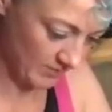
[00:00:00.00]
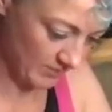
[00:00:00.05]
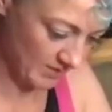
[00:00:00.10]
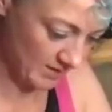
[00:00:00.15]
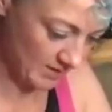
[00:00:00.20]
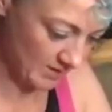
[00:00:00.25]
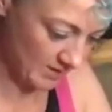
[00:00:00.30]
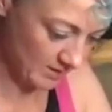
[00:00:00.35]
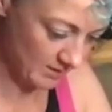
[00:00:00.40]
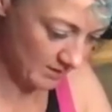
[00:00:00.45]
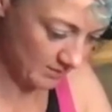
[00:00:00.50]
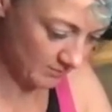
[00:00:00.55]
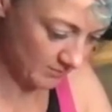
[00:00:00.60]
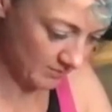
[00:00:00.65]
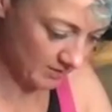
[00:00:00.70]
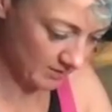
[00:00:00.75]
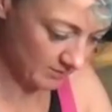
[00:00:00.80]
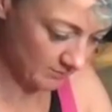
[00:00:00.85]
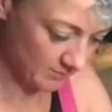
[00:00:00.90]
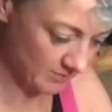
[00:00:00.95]
And then
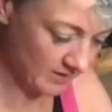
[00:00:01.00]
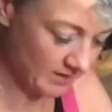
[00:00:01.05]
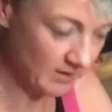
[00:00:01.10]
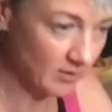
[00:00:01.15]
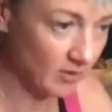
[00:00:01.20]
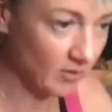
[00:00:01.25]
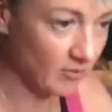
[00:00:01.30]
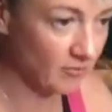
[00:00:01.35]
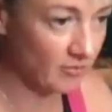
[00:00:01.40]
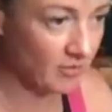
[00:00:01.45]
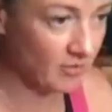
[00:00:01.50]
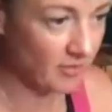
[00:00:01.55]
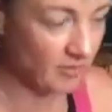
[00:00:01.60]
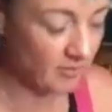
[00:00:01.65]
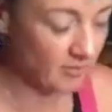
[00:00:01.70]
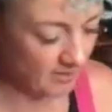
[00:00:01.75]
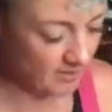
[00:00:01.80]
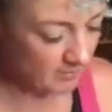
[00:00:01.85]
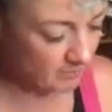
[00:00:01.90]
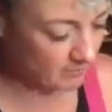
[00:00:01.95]
I'm going to peel off
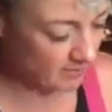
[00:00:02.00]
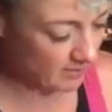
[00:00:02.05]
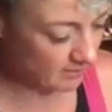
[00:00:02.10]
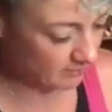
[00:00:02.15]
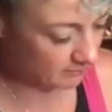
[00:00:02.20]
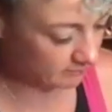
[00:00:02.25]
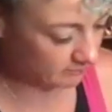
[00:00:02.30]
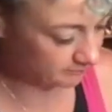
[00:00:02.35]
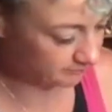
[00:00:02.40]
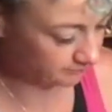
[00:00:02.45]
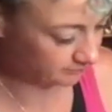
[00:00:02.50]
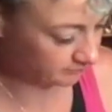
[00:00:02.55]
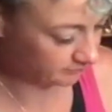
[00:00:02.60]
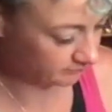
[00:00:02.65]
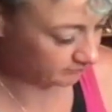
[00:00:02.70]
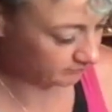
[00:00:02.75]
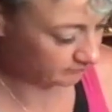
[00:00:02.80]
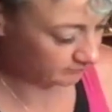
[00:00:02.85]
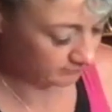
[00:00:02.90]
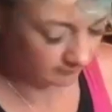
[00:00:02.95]
the paper.
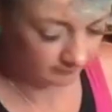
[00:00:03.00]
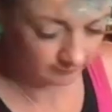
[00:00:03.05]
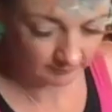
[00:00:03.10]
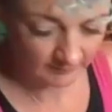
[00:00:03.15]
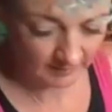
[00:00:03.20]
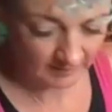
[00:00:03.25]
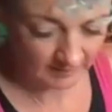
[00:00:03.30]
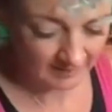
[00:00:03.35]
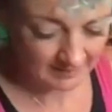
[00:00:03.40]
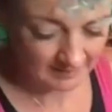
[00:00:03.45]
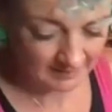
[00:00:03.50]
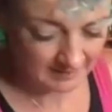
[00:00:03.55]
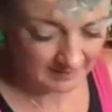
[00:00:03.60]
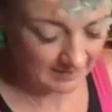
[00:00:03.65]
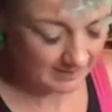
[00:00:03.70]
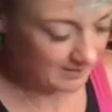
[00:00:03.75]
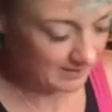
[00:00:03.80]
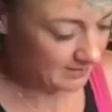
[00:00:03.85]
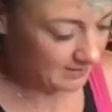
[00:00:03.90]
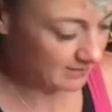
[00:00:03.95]
And
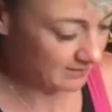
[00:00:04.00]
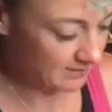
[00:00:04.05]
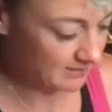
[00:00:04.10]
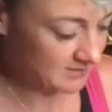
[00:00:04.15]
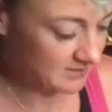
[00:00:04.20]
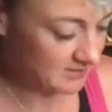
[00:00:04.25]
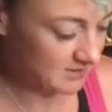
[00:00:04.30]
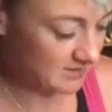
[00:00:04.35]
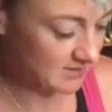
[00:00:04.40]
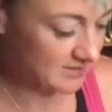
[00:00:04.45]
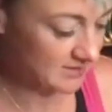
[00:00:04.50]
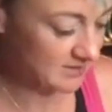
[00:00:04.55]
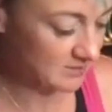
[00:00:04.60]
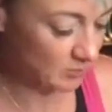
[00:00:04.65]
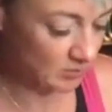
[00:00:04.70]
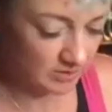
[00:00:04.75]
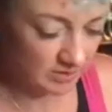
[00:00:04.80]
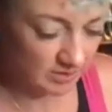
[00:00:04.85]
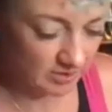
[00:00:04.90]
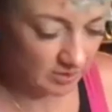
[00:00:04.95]
again, so this is
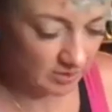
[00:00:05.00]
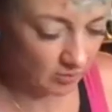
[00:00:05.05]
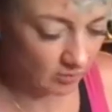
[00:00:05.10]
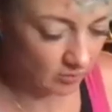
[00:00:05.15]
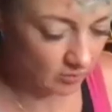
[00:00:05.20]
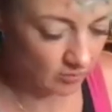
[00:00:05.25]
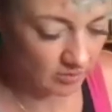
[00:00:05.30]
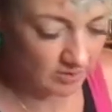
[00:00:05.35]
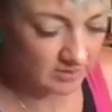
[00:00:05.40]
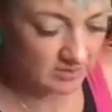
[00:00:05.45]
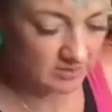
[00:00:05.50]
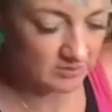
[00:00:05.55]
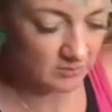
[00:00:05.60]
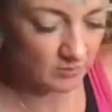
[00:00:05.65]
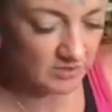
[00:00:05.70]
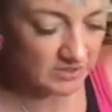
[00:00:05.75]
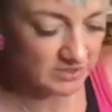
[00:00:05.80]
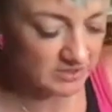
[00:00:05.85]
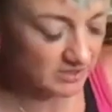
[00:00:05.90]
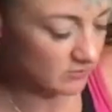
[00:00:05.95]
one of the corners.
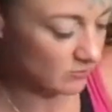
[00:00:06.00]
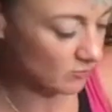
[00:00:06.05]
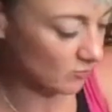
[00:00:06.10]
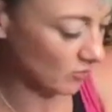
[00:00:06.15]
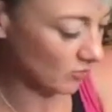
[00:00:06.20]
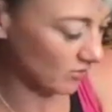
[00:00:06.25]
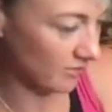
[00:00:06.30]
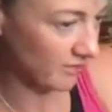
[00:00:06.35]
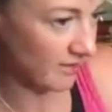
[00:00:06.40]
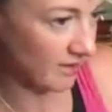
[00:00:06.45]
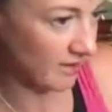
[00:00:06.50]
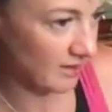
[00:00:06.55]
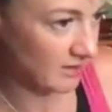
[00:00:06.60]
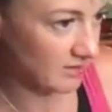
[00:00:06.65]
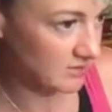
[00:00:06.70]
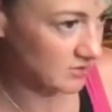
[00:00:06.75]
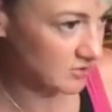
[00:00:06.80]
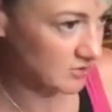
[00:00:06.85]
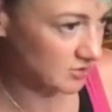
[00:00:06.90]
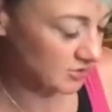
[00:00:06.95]
We don't want
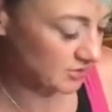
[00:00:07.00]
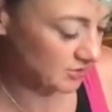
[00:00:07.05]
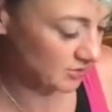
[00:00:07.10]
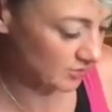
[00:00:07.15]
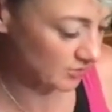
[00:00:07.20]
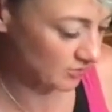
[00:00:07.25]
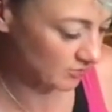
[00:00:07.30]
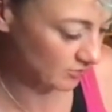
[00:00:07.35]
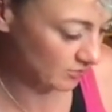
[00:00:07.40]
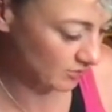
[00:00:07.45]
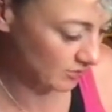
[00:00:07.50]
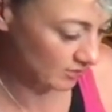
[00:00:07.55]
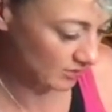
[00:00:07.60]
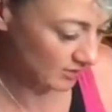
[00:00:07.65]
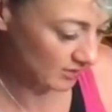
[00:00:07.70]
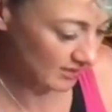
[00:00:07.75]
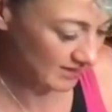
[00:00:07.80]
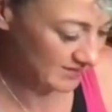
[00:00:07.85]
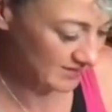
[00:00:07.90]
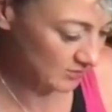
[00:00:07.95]
that to,
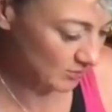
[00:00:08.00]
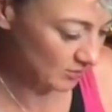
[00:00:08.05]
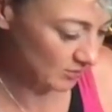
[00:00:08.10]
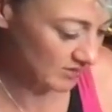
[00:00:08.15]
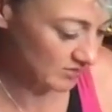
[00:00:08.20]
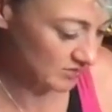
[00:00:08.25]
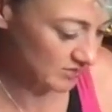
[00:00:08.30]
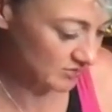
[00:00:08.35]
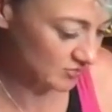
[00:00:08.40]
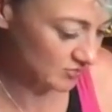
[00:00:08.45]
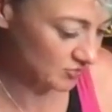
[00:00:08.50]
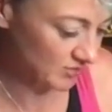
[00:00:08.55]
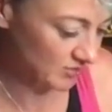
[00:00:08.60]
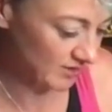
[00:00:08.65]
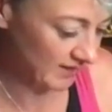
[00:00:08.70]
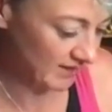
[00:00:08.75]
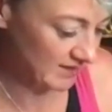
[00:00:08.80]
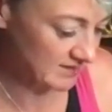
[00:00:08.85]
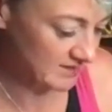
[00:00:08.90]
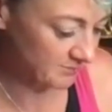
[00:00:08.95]
it's quite
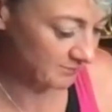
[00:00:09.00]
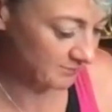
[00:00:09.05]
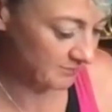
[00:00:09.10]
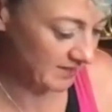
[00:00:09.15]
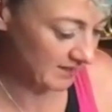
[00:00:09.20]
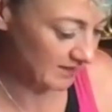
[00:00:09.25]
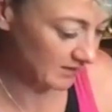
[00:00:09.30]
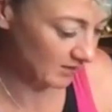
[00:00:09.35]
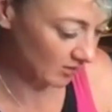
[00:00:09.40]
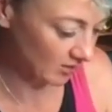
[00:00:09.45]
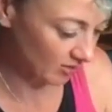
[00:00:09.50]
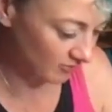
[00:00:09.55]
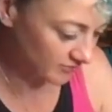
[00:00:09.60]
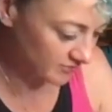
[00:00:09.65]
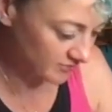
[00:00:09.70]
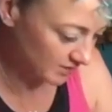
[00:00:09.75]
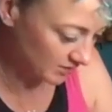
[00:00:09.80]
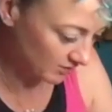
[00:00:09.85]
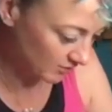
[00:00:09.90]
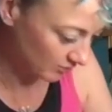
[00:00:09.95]
tricky to peel
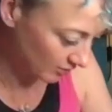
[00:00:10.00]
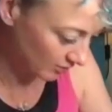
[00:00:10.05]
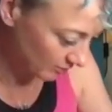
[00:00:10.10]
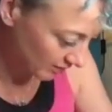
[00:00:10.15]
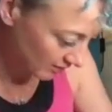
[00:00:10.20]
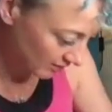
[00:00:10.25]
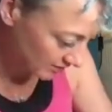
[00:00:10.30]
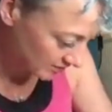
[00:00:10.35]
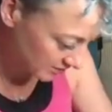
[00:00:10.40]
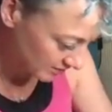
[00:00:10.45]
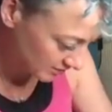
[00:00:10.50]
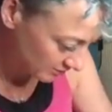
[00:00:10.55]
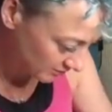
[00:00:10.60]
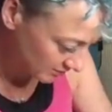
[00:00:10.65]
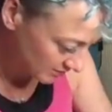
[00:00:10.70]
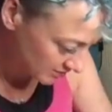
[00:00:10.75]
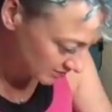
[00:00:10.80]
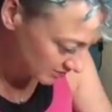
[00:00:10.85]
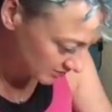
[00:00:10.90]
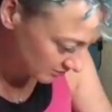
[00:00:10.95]
off. So what I'm going to do
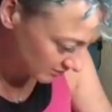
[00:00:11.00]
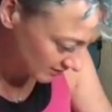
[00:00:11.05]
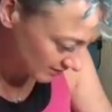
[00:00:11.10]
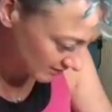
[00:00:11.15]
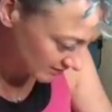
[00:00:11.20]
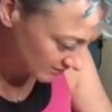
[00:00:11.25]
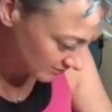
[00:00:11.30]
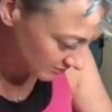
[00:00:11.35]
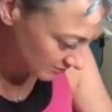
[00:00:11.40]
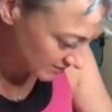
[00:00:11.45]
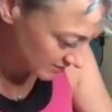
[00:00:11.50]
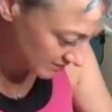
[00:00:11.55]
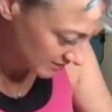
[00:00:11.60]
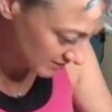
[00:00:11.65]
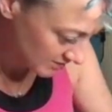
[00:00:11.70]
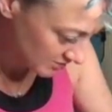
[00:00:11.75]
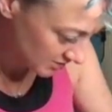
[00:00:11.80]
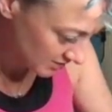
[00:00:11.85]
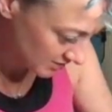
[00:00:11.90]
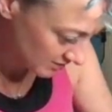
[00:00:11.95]
is do a little
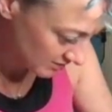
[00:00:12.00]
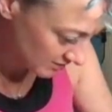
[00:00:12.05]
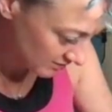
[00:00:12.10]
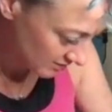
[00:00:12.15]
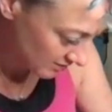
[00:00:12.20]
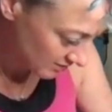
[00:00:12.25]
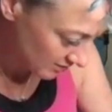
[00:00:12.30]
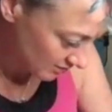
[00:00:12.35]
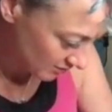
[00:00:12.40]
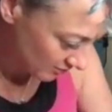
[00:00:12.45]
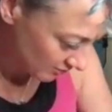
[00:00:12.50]
incision